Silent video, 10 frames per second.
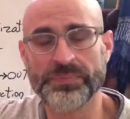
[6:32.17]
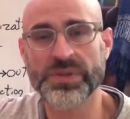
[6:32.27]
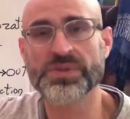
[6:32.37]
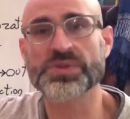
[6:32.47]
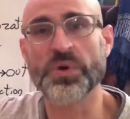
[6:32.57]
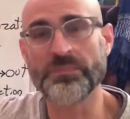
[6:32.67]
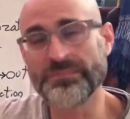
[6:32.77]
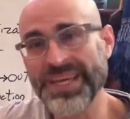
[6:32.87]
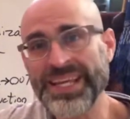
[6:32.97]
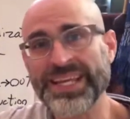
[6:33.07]
So,
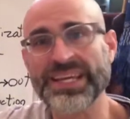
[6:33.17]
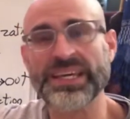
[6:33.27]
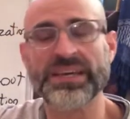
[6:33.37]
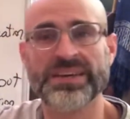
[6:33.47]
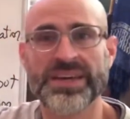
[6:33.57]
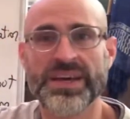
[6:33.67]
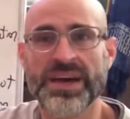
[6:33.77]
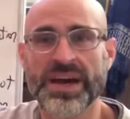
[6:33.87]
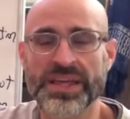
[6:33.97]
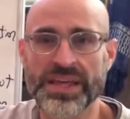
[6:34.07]
meaning,
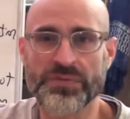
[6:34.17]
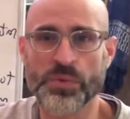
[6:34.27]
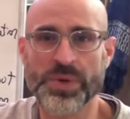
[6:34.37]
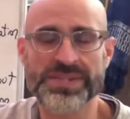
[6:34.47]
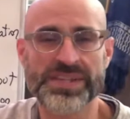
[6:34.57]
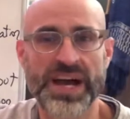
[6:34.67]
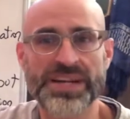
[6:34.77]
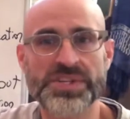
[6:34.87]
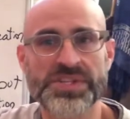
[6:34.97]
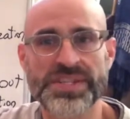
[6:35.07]
if one's
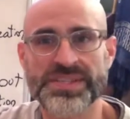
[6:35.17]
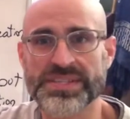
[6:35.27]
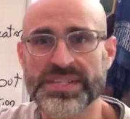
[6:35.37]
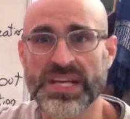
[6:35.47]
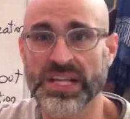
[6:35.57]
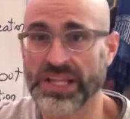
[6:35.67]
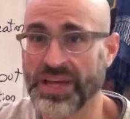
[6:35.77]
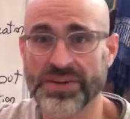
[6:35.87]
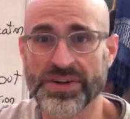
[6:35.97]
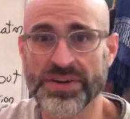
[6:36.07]
consciousness is
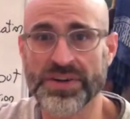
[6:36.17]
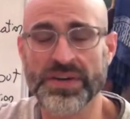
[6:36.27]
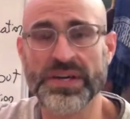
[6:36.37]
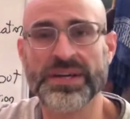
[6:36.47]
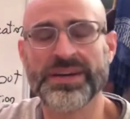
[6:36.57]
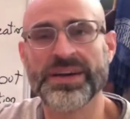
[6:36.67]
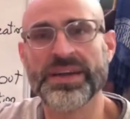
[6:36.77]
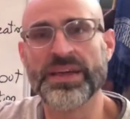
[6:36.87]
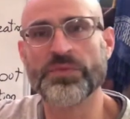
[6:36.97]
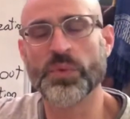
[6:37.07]
cluttered,
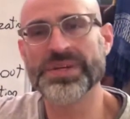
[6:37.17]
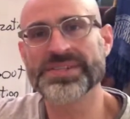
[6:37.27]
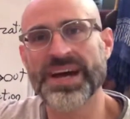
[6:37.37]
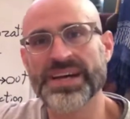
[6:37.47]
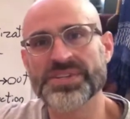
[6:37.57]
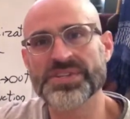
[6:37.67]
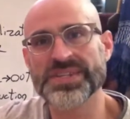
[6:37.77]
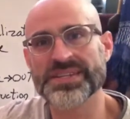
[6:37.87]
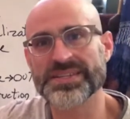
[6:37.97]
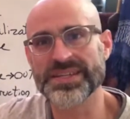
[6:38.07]
if one's
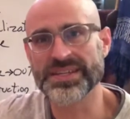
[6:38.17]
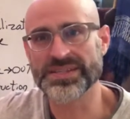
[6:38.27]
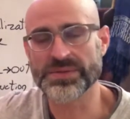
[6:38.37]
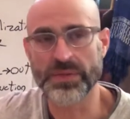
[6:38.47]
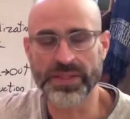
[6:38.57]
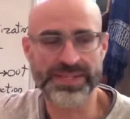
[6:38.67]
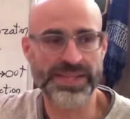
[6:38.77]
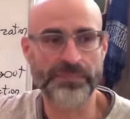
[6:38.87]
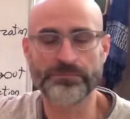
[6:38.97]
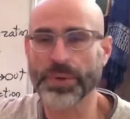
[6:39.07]
consciousness is, let's
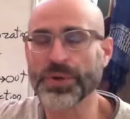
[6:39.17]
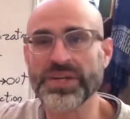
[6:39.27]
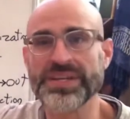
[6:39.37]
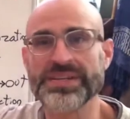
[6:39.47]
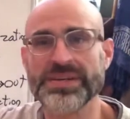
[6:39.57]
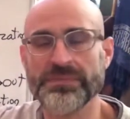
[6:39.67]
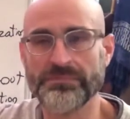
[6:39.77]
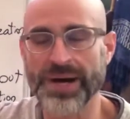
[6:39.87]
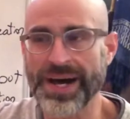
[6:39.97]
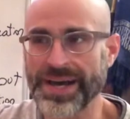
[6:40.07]
say, burdened
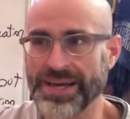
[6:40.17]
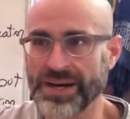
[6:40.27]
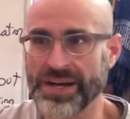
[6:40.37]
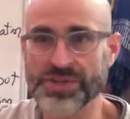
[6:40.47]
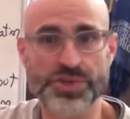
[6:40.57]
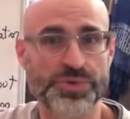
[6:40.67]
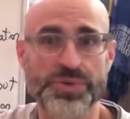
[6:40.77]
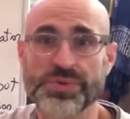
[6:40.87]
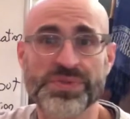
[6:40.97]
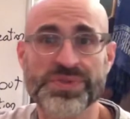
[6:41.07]
by
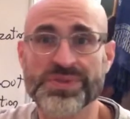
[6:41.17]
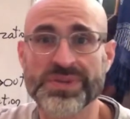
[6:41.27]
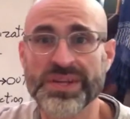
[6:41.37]
untruths,